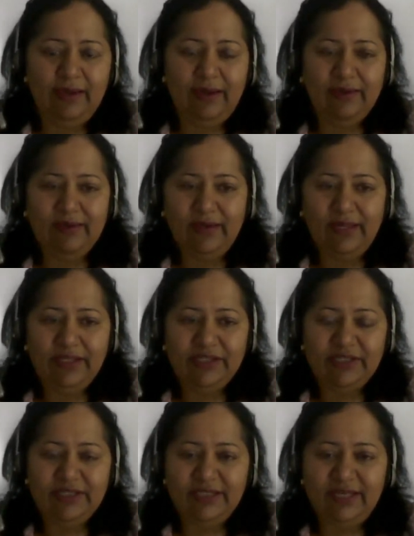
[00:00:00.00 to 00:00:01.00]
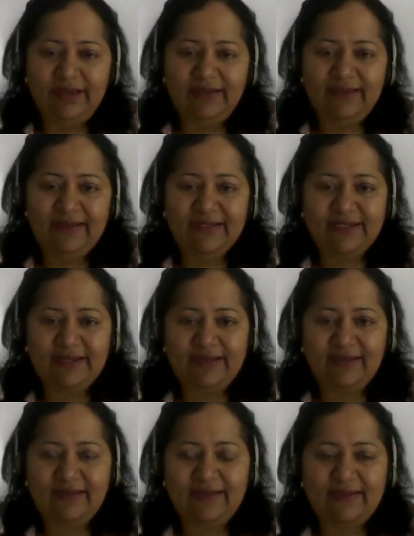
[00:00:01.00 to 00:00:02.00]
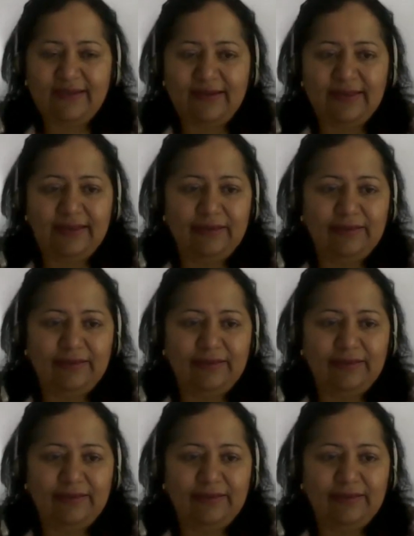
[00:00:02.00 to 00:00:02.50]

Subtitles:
our ancient texts such as the